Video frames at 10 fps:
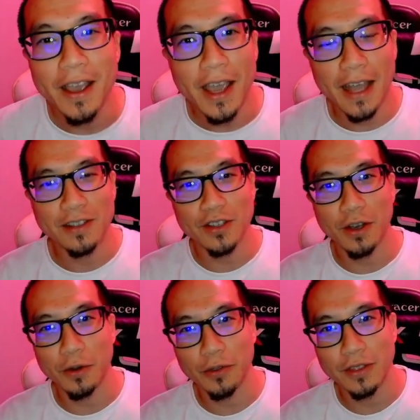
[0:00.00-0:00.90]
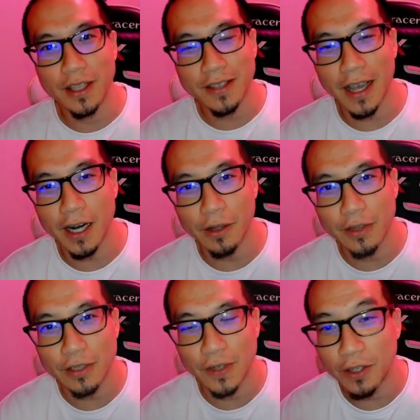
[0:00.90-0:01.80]
And so the title of
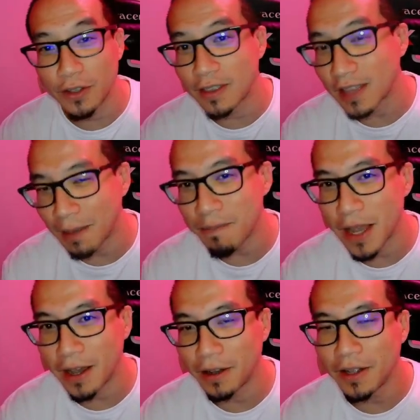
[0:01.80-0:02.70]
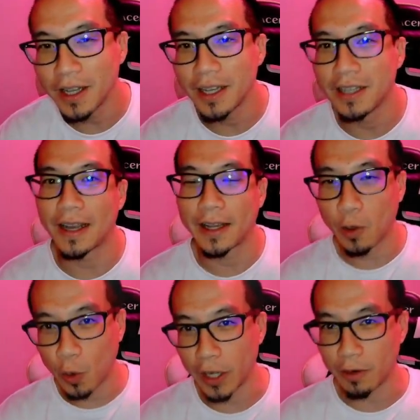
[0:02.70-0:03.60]
this video, the thumbnail, is I
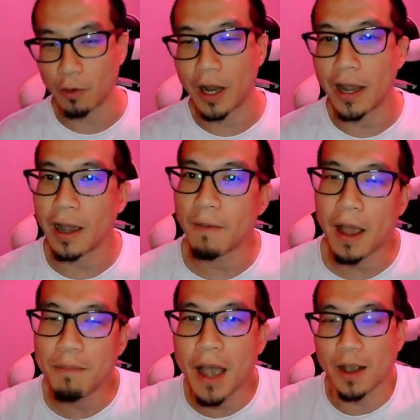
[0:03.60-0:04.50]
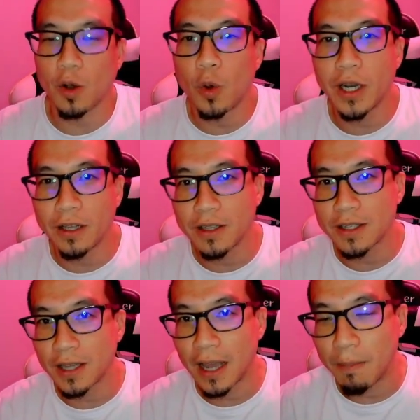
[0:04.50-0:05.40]
quit, right? I'm not quitting this
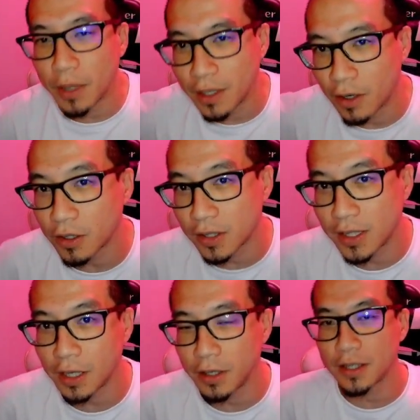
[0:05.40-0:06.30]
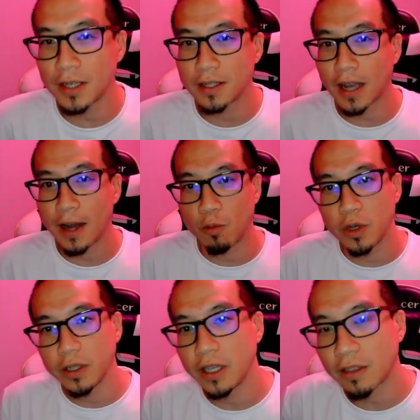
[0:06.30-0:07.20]
game, but in all seriousness, I
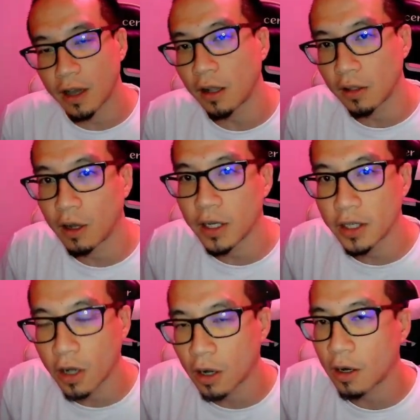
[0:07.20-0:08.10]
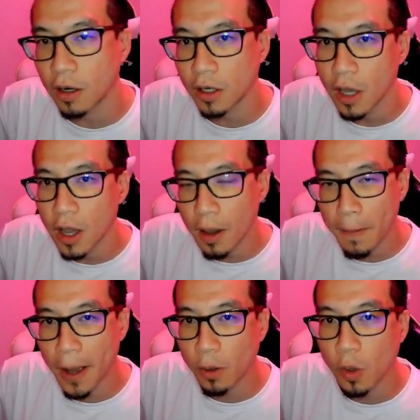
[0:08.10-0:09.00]
really thought long and hard
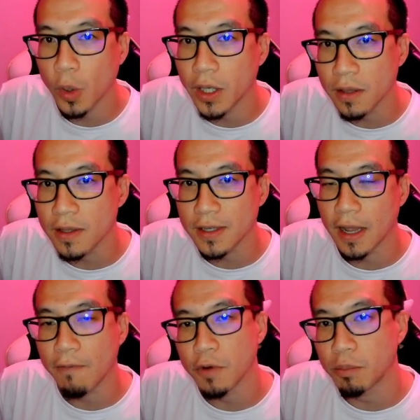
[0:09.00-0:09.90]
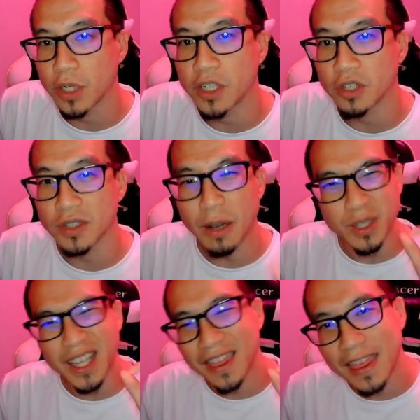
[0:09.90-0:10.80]
about quitting this game for Breachers. I was
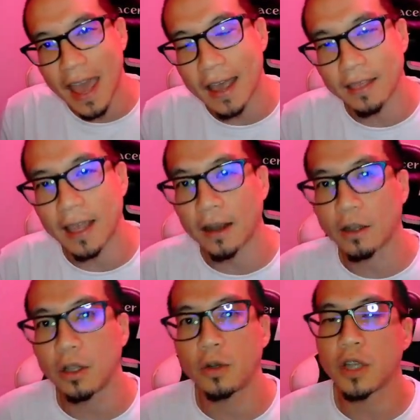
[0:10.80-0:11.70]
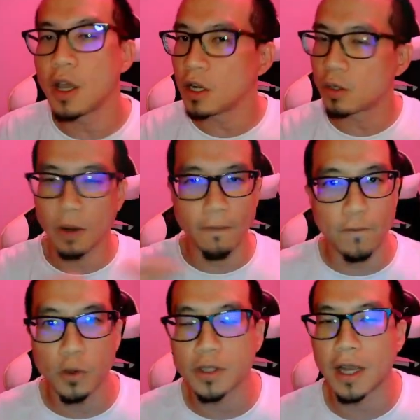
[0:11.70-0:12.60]
like that close to going
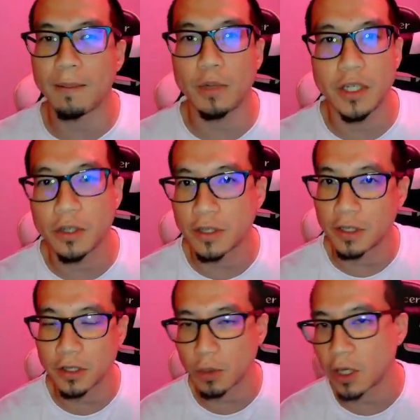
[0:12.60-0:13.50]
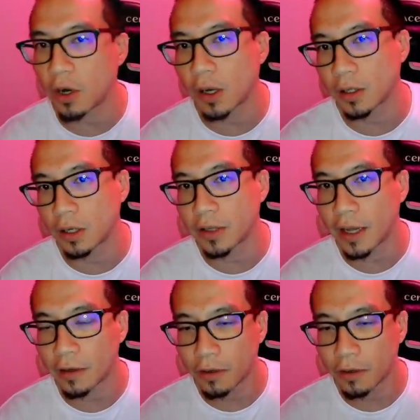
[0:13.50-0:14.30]
full-time Breachers and just going hard on that, all